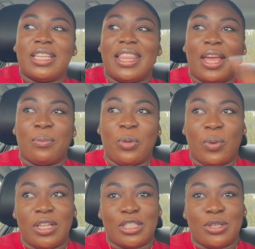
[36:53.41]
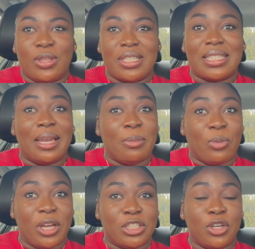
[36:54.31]
Then we went to the
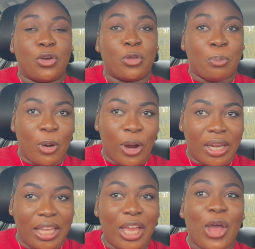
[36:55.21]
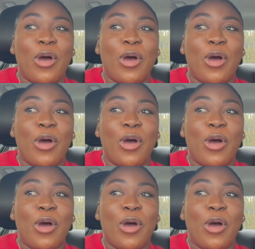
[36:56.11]
celebration or the party